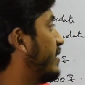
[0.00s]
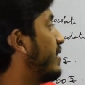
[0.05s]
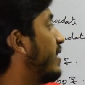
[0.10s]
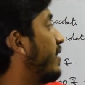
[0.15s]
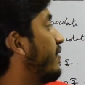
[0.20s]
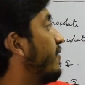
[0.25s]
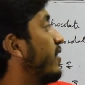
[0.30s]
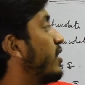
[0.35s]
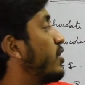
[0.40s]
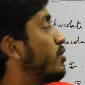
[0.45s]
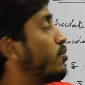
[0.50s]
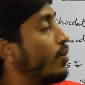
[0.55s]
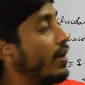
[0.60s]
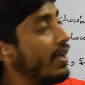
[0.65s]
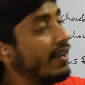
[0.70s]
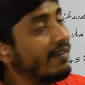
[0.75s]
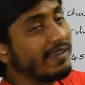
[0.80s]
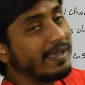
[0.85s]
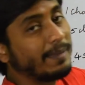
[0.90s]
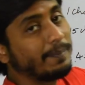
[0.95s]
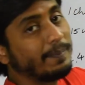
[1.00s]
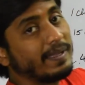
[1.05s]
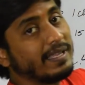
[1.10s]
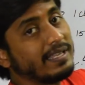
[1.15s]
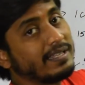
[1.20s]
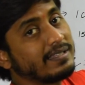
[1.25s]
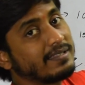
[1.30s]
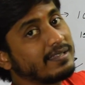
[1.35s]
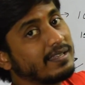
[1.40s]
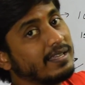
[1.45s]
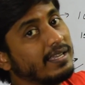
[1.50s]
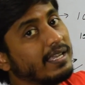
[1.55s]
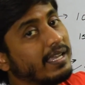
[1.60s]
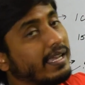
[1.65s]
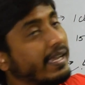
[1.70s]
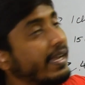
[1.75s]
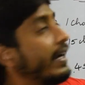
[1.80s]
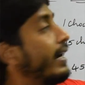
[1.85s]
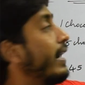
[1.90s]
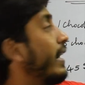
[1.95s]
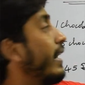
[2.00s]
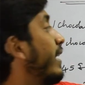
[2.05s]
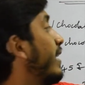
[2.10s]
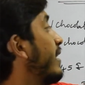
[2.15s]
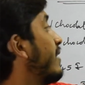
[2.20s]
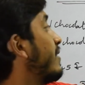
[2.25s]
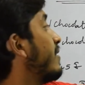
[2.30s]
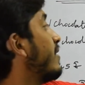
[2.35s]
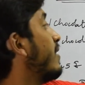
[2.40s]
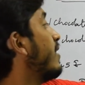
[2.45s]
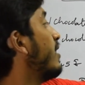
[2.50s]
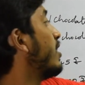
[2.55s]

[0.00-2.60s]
Then for twelve apples it is